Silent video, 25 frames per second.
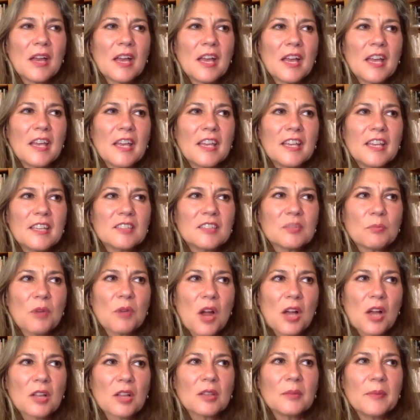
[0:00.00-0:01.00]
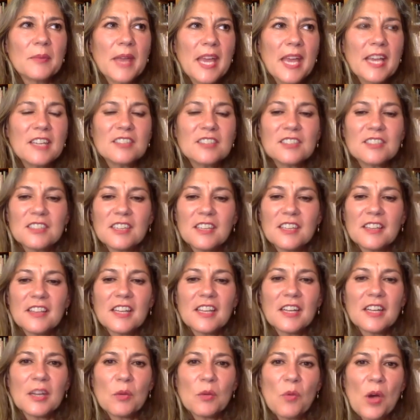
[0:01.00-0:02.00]
his proclamation that
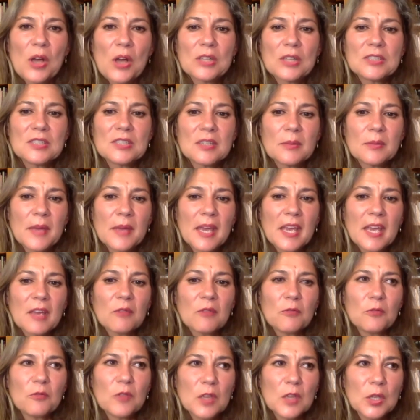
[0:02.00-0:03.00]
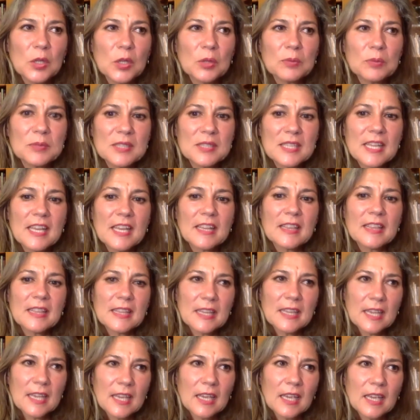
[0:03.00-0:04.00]
he wants to make films that
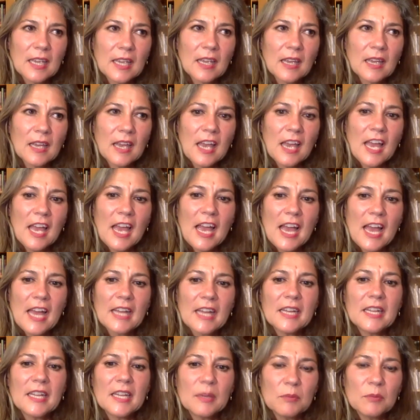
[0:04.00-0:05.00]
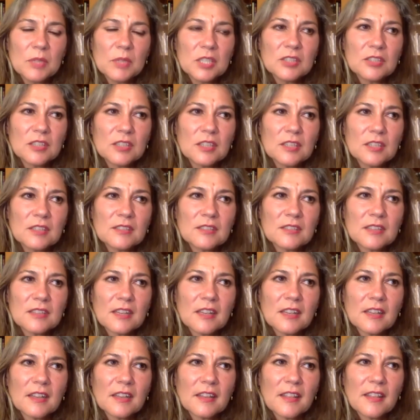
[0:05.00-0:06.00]
think and images
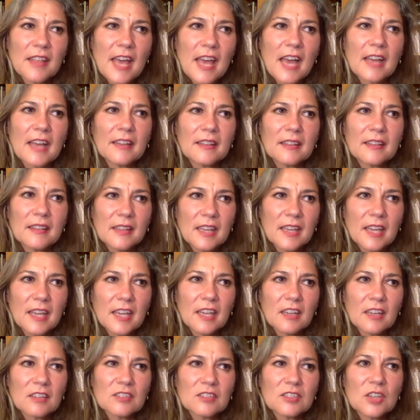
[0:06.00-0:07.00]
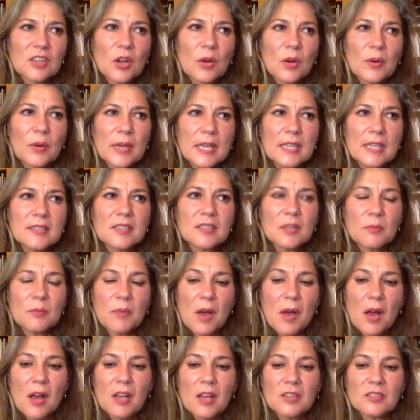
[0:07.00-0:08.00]
that think. So, is it
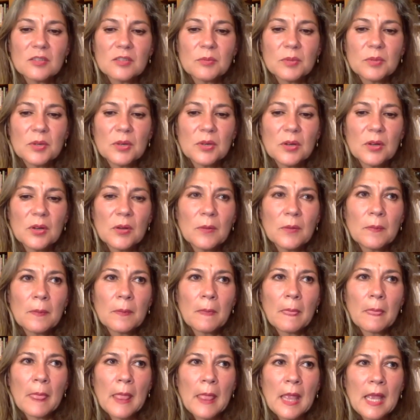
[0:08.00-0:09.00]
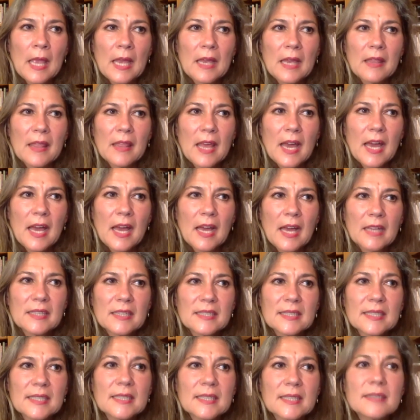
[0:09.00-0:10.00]
possible that
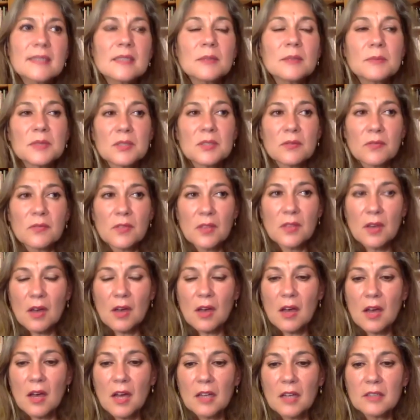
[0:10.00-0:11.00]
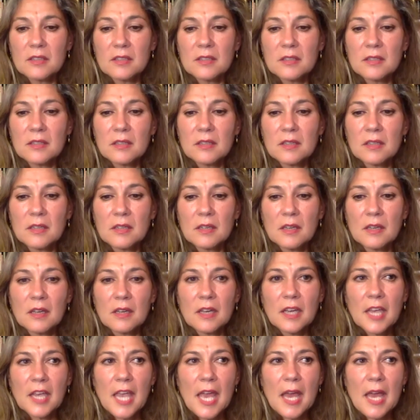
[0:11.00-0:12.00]
systems of thought
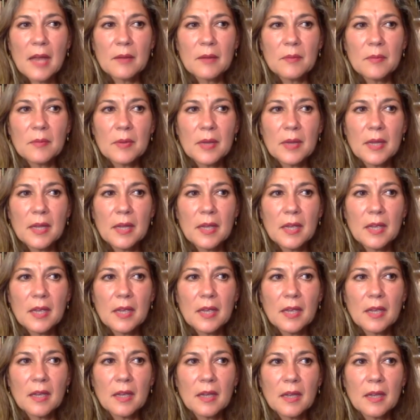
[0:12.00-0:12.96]
can be